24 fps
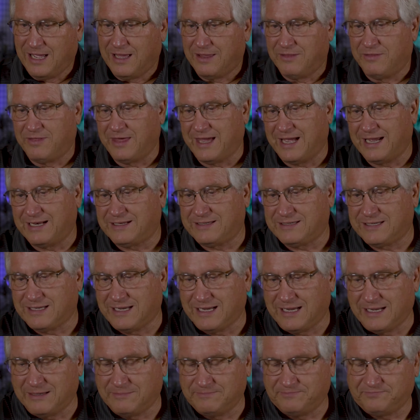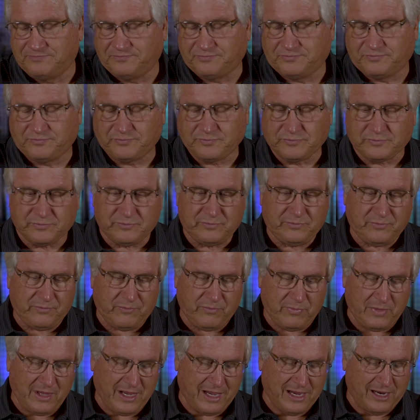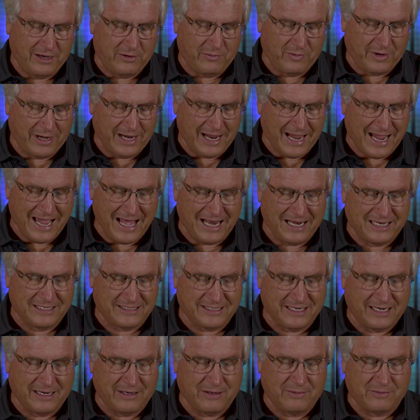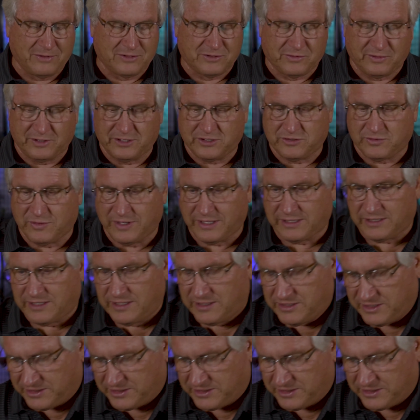That in reality it was restricted,